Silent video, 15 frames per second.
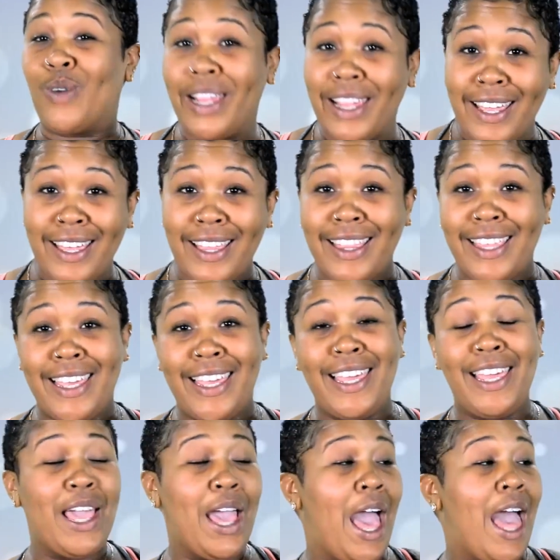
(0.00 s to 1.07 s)

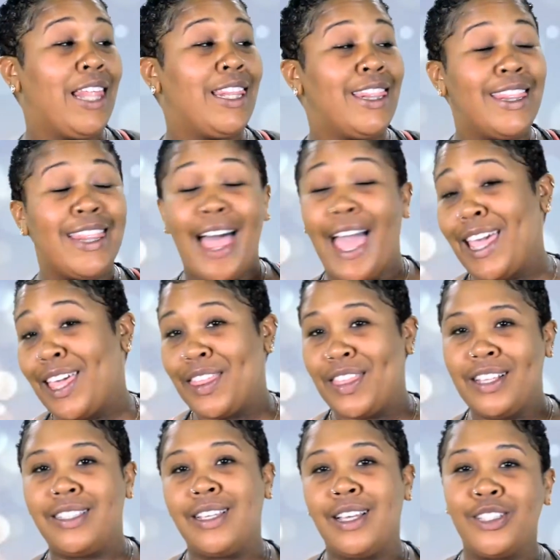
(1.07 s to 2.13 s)
really like
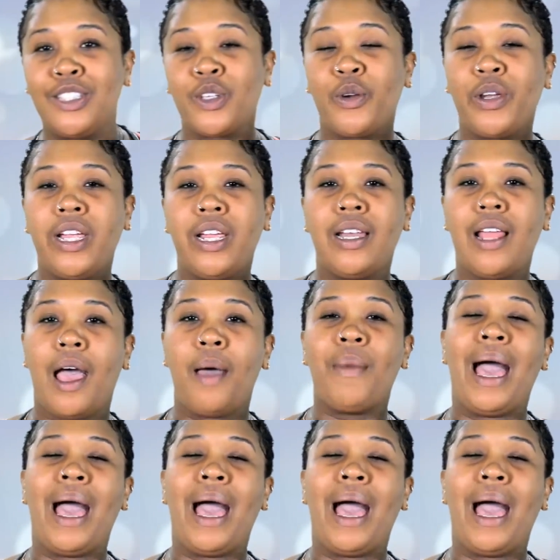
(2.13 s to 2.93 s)
this sunscreen.